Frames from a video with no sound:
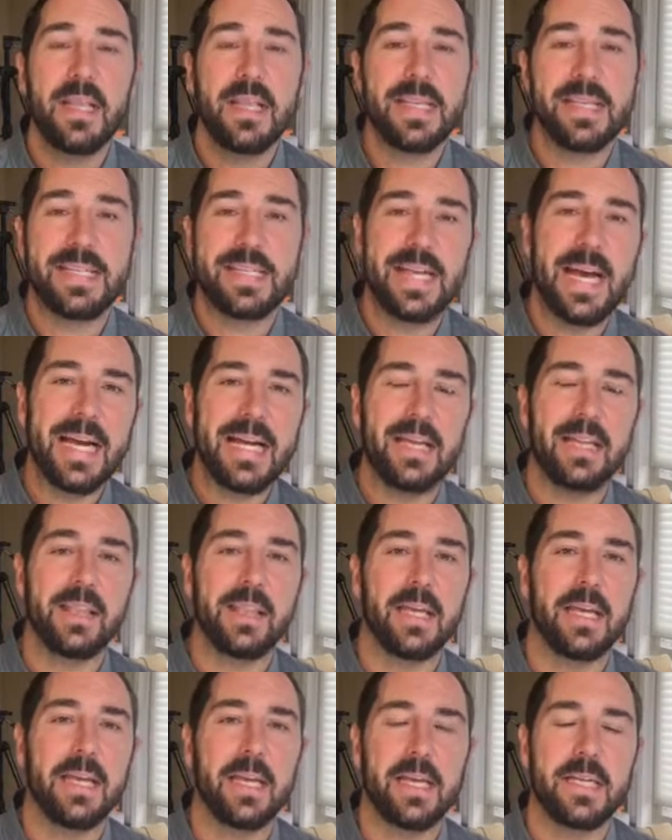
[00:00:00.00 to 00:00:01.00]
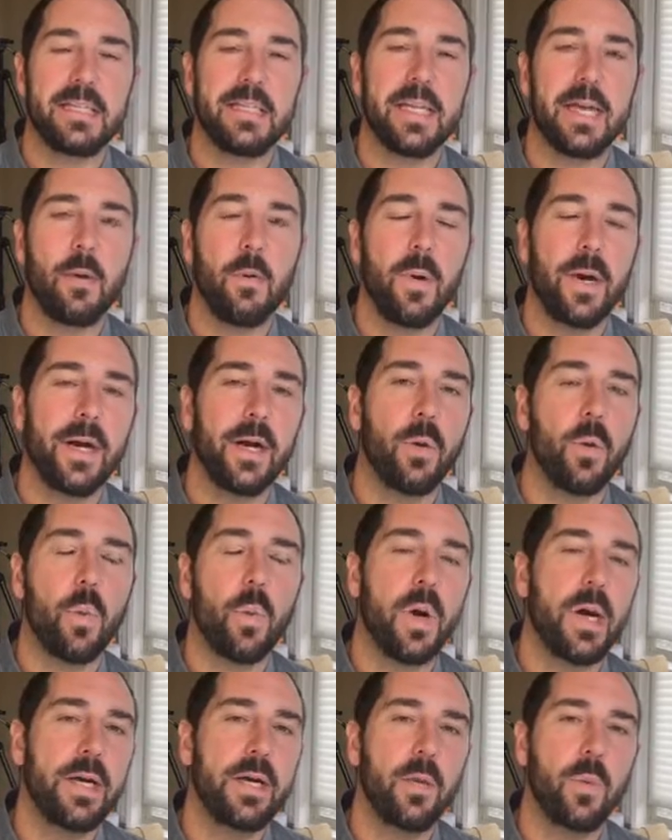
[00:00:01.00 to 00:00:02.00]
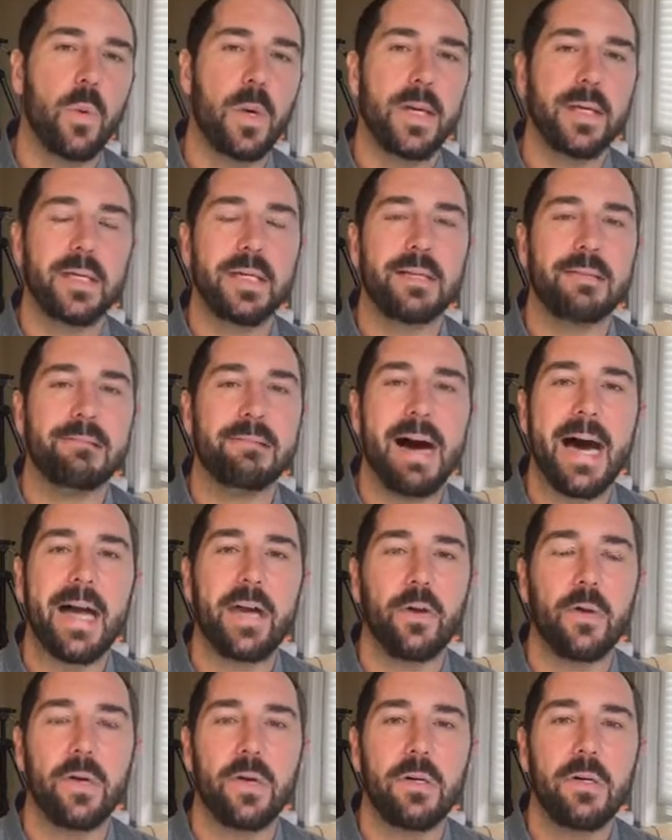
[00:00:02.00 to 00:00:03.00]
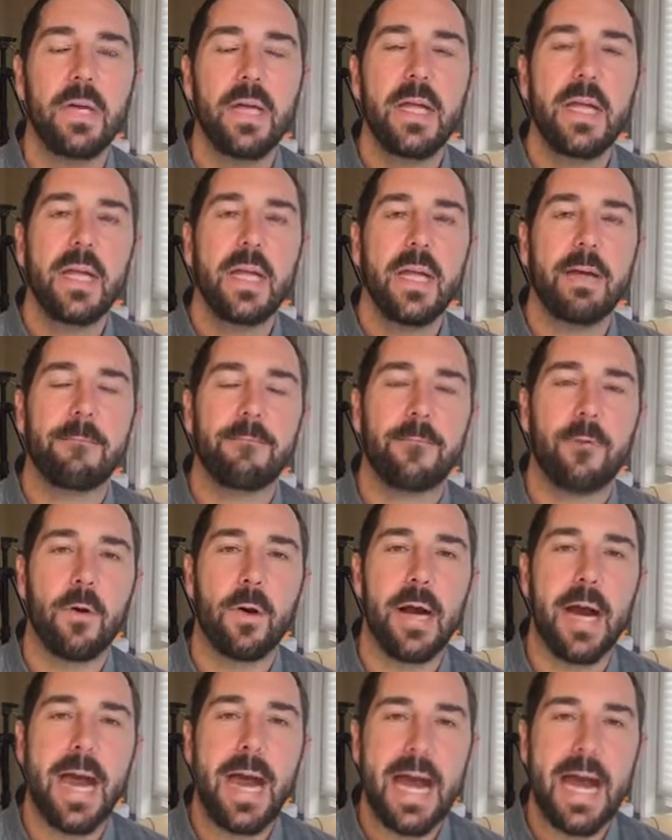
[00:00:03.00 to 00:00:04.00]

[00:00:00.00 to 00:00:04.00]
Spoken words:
The second thing is they want a 1-to-1 collateral for